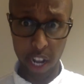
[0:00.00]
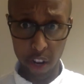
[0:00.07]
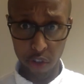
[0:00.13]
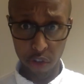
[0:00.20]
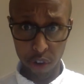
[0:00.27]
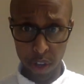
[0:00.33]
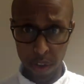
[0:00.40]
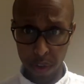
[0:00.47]

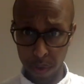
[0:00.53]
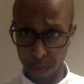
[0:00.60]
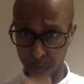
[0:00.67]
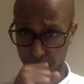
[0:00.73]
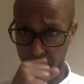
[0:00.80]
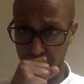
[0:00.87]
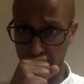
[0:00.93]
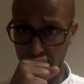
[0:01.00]
countries
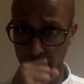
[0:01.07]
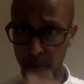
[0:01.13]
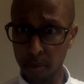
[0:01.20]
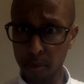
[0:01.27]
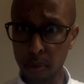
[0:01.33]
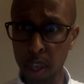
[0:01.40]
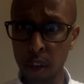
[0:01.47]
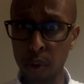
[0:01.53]

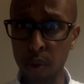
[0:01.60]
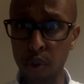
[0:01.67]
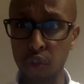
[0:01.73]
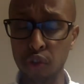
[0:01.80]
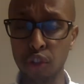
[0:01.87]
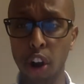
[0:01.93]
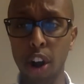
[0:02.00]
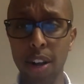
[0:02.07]
whose
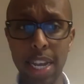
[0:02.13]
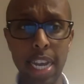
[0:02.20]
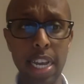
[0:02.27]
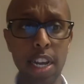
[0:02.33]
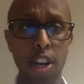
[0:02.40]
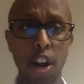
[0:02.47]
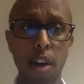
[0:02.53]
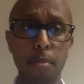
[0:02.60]
strong
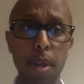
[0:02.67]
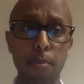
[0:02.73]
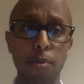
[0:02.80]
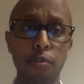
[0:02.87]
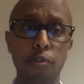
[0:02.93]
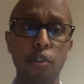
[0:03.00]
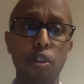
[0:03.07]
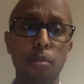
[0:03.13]
economic
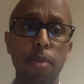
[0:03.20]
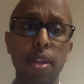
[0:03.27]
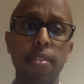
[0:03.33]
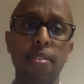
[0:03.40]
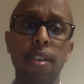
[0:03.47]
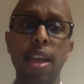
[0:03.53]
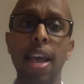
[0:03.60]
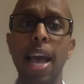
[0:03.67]

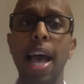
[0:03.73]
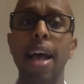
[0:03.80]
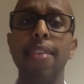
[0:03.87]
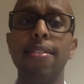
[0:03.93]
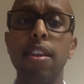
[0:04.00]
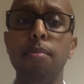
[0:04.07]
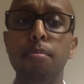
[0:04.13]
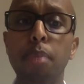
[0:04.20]
performance
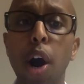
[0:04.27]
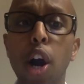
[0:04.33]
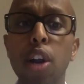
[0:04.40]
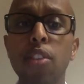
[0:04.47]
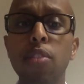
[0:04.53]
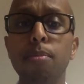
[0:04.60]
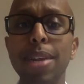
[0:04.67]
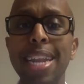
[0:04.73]
has in
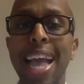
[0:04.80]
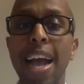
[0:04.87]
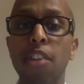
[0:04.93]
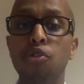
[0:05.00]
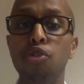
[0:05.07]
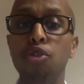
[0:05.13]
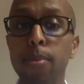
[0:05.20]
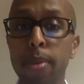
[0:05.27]
part been
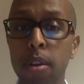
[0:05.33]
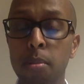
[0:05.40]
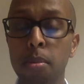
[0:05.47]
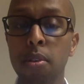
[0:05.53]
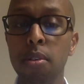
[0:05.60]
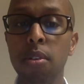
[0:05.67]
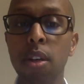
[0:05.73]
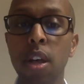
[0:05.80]

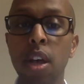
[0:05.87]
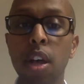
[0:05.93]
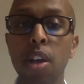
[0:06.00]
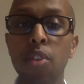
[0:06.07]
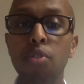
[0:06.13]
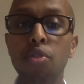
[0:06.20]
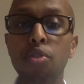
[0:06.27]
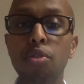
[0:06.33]
attributable
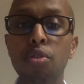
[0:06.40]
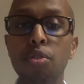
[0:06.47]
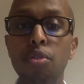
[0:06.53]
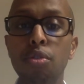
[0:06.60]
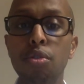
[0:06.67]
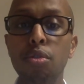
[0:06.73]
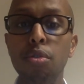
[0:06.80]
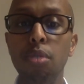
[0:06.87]

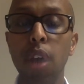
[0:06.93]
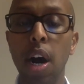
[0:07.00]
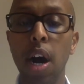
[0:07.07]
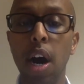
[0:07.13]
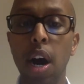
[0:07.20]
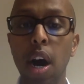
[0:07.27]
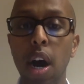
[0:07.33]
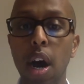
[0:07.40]
to
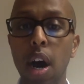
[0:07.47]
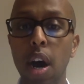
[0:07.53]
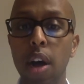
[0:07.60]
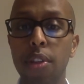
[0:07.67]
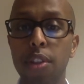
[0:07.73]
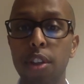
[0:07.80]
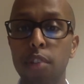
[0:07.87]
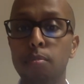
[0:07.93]

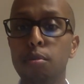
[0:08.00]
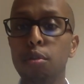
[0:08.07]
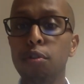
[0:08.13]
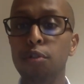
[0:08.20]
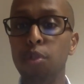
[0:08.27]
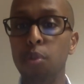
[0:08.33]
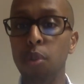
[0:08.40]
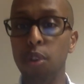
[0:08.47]
their
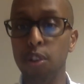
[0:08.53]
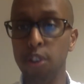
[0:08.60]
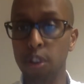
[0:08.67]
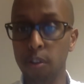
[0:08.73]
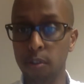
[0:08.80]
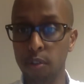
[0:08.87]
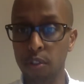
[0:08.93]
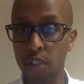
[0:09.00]
move toward
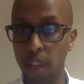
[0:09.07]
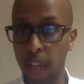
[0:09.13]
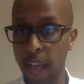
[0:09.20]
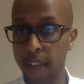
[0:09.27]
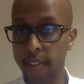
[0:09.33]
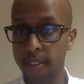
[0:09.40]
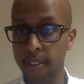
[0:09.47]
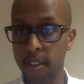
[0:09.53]
universal
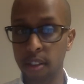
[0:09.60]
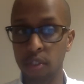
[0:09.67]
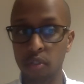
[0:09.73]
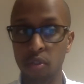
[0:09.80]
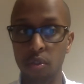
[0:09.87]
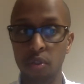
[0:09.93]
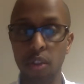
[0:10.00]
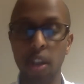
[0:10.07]
access
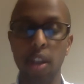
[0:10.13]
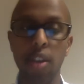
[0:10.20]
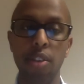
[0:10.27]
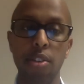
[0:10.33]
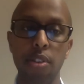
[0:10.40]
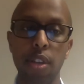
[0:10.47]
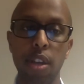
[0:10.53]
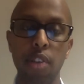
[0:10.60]
to
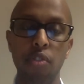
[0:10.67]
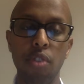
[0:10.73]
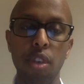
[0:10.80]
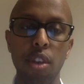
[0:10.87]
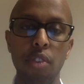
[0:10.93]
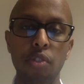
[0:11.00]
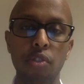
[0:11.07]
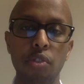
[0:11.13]
secondary
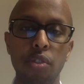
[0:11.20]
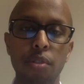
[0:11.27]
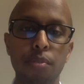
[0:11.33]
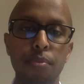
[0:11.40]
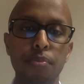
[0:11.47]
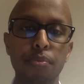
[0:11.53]
education.